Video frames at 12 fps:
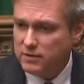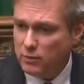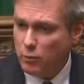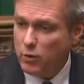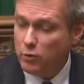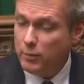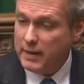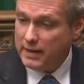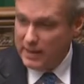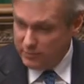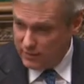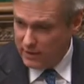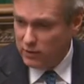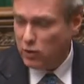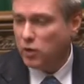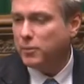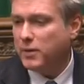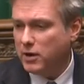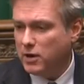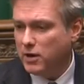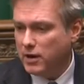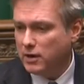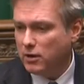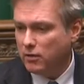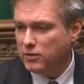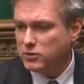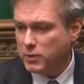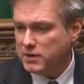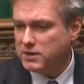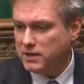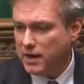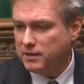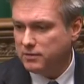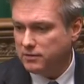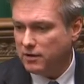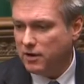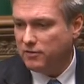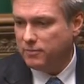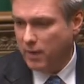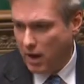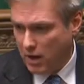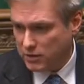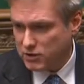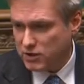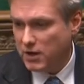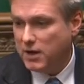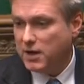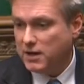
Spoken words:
that we will be leaving the European Union on the 29th of March